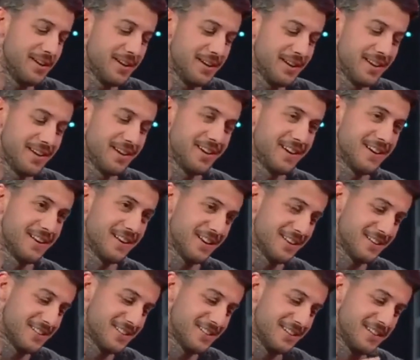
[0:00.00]
Mm -hmm. I'd
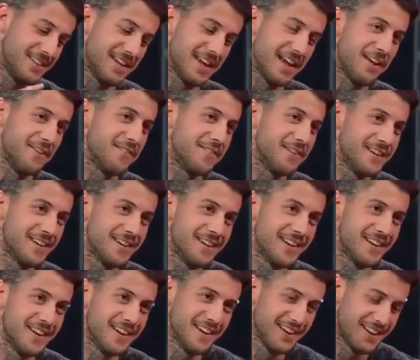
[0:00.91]
like to see Kevin.
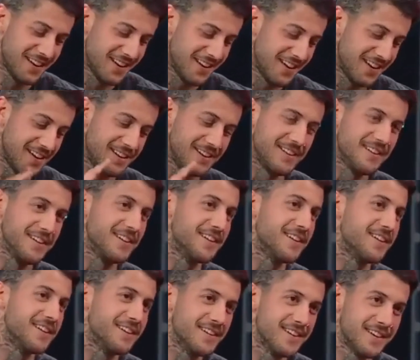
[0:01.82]
Sure. And
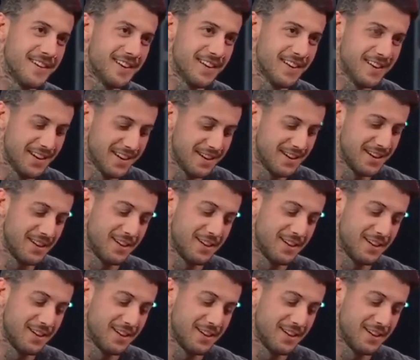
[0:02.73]
Helena. Okay.